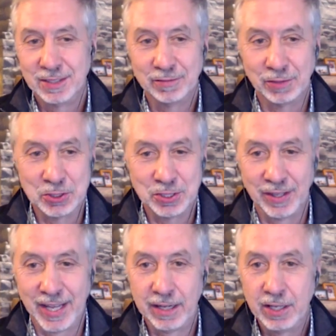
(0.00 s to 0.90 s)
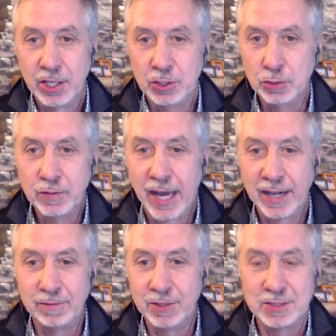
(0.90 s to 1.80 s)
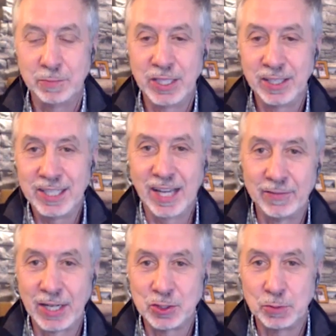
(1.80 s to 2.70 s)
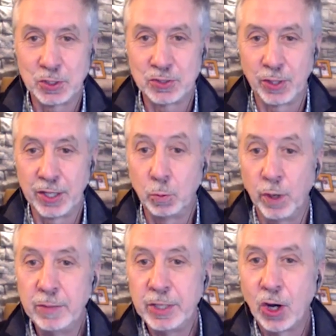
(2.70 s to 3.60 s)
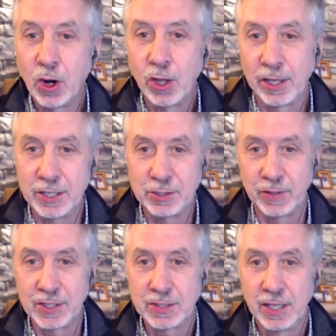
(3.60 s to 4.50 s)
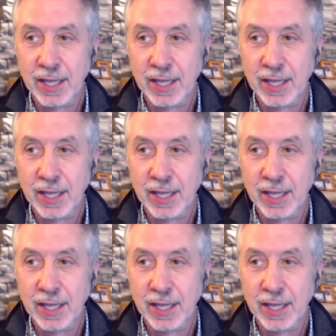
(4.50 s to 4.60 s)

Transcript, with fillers: version of that you've got invisibility i've got super strength when do we call on each of us